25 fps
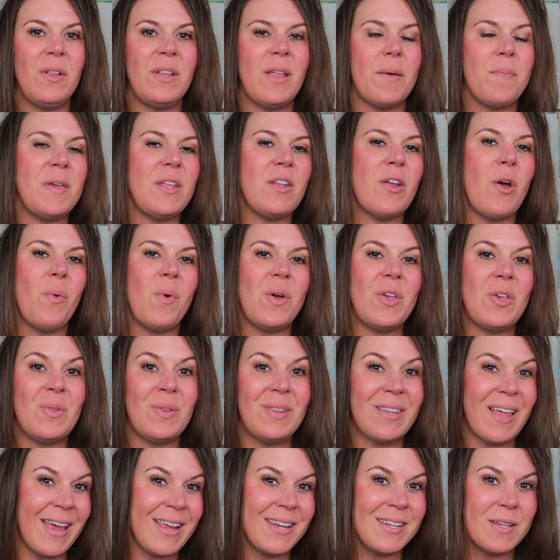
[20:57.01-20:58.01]
Let me know what you
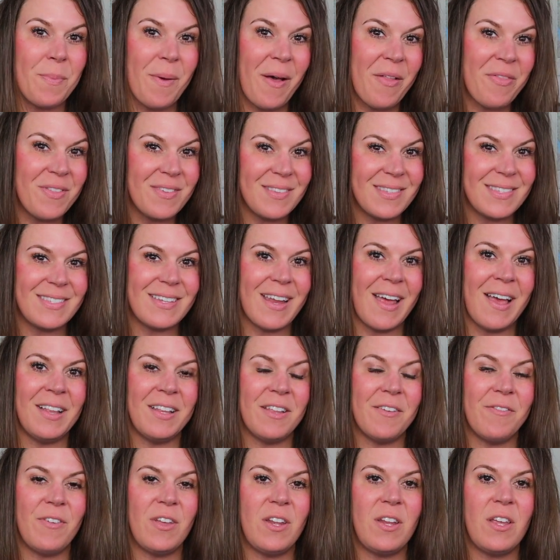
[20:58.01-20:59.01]
liked about this style
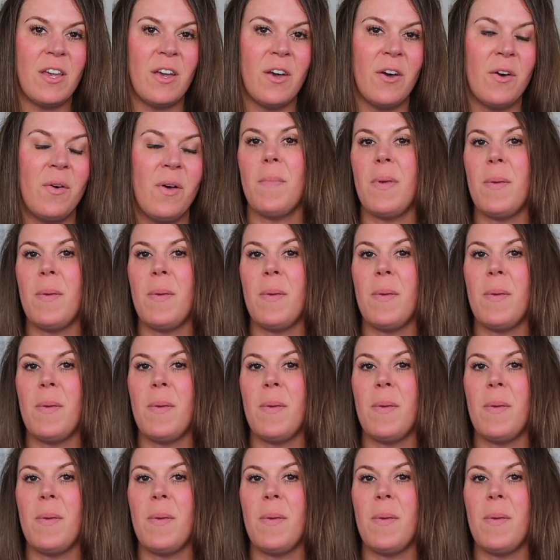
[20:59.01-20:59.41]
of video.